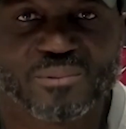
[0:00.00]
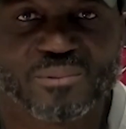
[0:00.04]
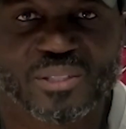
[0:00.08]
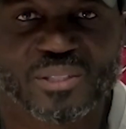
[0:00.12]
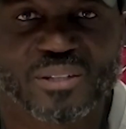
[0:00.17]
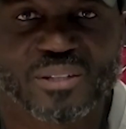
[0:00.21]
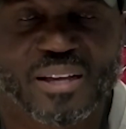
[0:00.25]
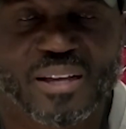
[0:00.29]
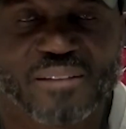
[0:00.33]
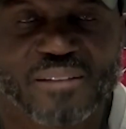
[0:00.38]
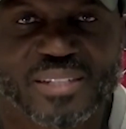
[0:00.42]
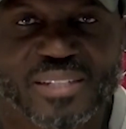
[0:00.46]
We
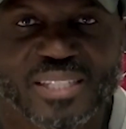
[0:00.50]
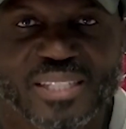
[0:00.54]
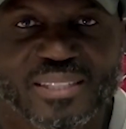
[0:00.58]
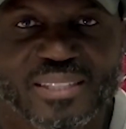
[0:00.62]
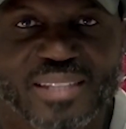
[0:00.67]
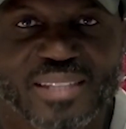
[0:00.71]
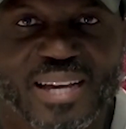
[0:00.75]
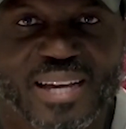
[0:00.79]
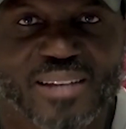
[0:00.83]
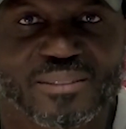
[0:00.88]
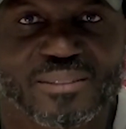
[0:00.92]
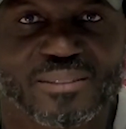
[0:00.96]
don't have any
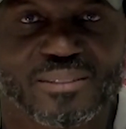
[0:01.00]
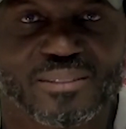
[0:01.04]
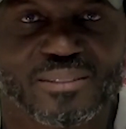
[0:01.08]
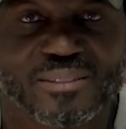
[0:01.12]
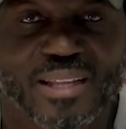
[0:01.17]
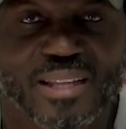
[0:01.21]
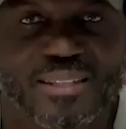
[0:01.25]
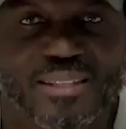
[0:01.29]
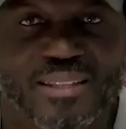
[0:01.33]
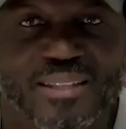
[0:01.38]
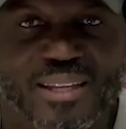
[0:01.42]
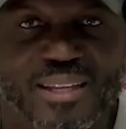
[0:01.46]
doubts.
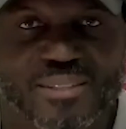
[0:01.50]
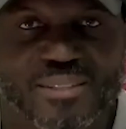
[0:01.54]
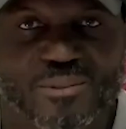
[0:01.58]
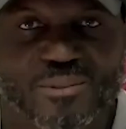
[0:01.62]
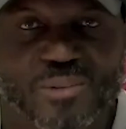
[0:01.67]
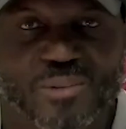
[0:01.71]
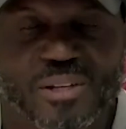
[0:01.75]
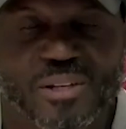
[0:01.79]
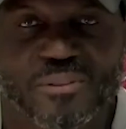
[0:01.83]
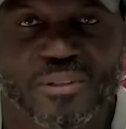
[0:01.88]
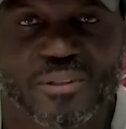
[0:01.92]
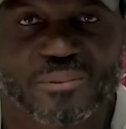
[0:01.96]
That's
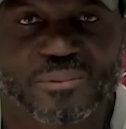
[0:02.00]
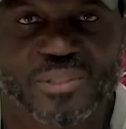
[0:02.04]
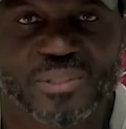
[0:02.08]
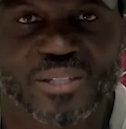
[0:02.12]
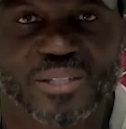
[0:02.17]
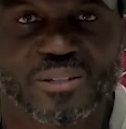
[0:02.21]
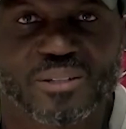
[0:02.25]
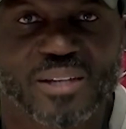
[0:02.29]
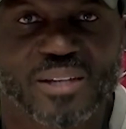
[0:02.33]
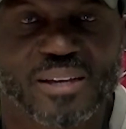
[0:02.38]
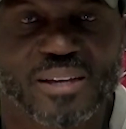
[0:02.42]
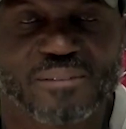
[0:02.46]
one thing we
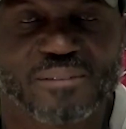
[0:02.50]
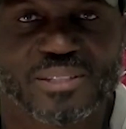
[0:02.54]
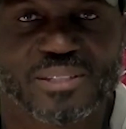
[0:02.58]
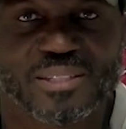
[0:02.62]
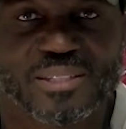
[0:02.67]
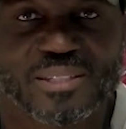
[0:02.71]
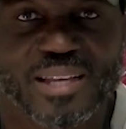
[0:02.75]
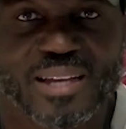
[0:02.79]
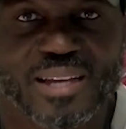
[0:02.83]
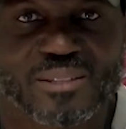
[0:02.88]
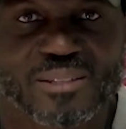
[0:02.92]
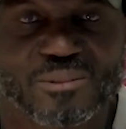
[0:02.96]
don't have is
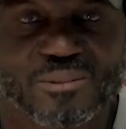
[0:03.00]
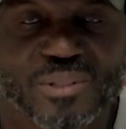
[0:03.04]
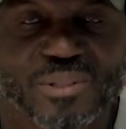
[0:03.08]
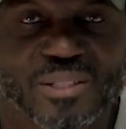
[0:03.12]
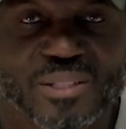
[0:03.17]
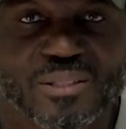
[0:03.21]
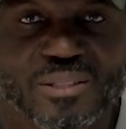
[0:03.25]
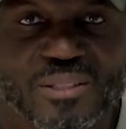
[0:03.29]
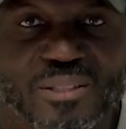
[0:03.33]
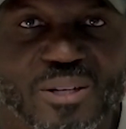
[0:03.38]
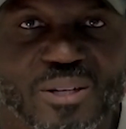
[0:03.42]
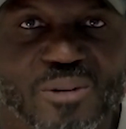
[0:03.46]
doubts. We're
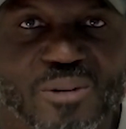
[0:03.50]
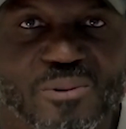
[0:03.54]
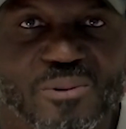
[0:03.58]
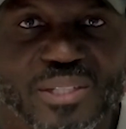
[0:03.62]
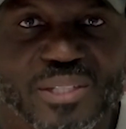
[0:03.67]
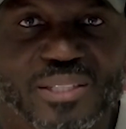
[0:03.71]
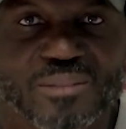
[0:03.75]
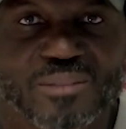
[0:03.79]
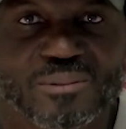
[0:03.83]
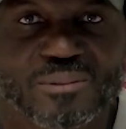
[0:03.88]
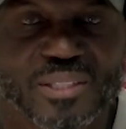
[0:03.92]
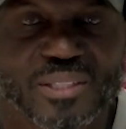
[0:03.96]
going to go
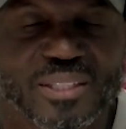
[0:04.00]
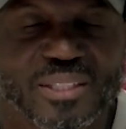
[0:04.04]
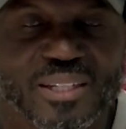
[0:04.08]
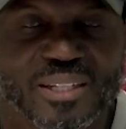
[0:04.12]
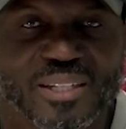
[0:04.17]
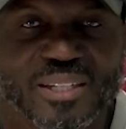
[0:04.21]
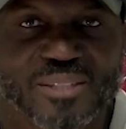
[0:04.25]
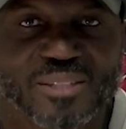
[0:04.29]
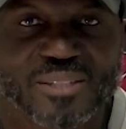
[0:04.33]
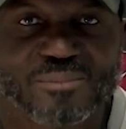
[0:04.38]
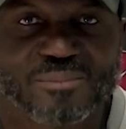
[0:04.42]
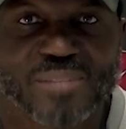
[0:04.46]
in with
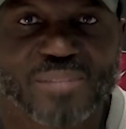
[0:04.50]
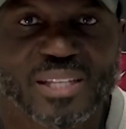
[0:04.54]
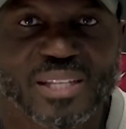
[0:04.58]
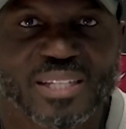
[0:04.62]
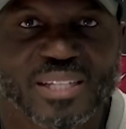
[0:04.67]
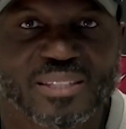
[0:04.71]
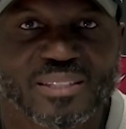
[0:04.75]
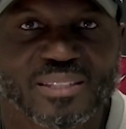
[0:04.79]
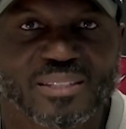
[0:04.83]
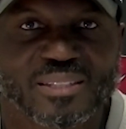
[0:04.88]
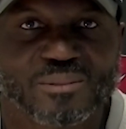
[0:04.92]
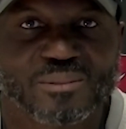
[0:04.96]
guns
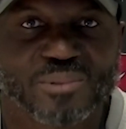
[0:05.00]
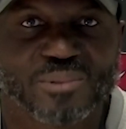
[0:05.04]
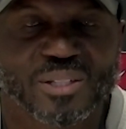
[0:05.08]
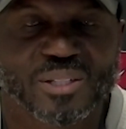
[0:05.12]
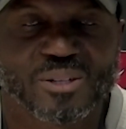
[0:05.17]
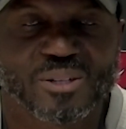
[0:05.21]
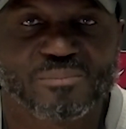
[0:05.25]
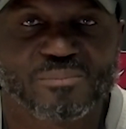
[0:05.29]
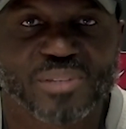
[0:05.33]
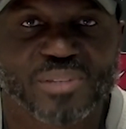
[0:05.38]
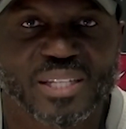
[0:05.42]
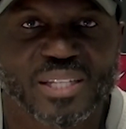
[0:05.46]
blazing, and we're
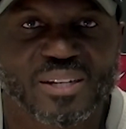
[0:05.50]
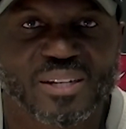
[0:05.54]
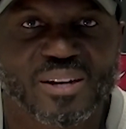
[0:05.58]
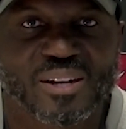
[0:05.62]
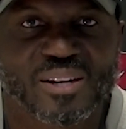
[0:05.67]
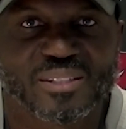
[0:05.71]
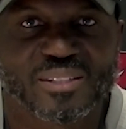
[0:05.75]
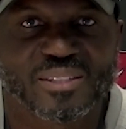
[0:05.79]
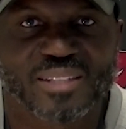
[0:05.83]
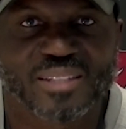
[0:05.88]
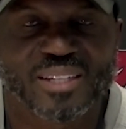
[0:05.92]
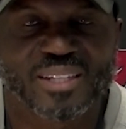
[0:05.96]
going to play
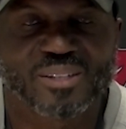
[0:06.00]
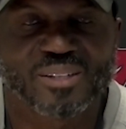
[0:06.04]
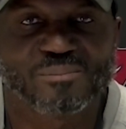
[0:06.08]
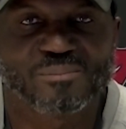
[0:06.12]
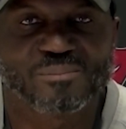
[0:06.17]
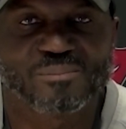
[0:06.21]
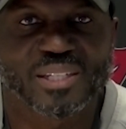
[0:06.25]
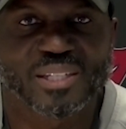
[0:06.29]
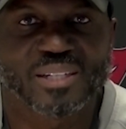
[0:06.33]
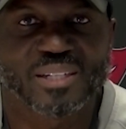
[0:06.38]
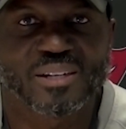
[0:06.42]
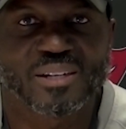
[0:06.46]
hard, and they're going to
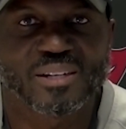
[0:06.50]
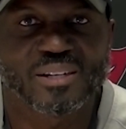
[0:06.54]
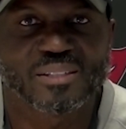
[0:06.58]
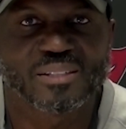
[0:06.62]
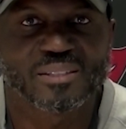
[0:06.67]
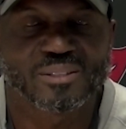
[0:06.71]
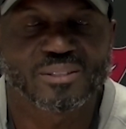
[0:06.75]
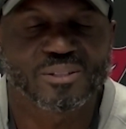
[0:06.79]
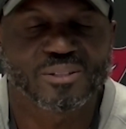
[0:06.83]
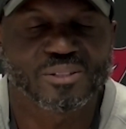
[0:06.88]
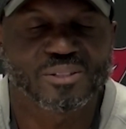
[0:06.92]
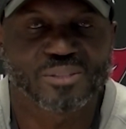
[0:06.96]
play
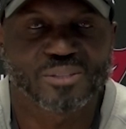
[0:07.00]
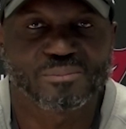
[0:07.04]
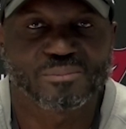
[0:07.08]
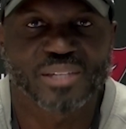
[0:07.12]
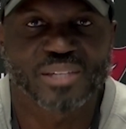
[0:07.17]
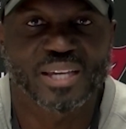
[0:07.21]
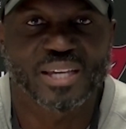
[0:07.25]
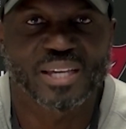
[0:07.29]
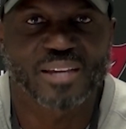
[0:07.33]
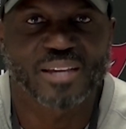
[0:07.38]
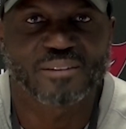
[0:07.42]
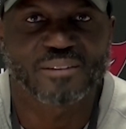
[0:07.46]
hard. So it should be
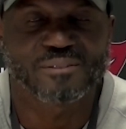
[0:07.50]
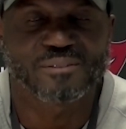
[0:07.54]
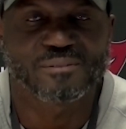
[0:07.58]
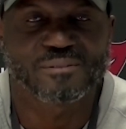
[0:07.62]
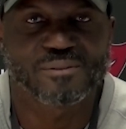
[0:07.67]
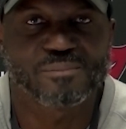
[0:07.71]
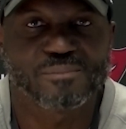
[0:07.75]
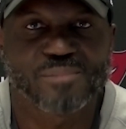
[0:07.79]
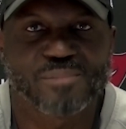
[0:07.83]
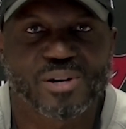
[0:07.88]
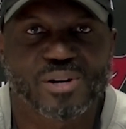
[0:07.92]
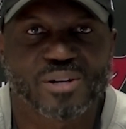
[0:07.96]
a heck of a
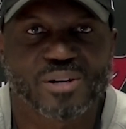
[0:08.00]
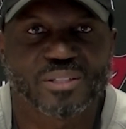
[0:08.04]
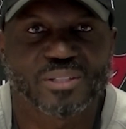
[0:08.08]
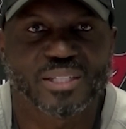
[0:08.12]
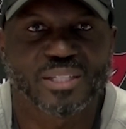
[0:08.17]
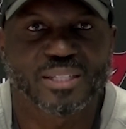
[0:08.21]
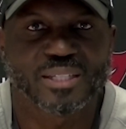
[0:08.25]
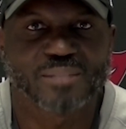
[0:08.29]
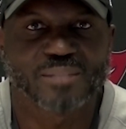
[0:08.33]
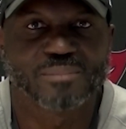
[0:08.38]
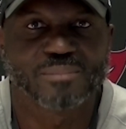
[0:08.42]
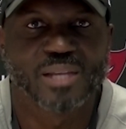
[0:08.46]
football
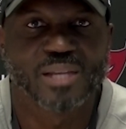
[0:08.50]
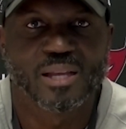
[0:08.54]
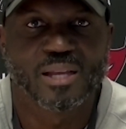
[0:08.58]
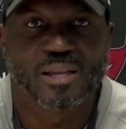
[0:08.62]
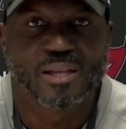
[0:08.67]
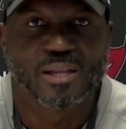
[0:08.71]
game.